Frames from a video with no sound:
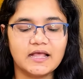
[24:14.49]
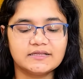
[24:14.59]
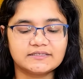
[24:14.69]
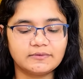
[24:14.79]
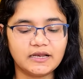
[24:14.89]

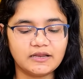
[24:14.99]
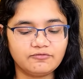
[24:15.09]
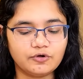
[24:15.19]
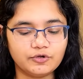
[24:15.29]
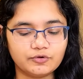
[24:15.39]
Similarly, if
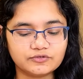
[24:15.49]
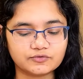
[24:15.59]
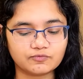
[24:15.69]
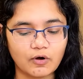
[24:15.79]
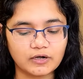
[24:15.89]
you use
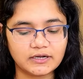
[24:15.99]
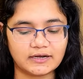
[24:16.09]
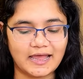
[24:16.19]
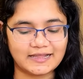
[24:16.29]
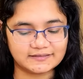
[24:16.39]

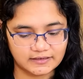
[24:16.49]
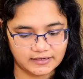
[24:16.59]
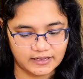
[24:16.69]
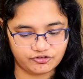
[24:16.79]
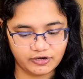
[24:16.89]
water as a
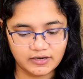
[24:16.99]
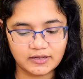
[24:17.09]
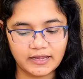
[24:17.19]
reagent,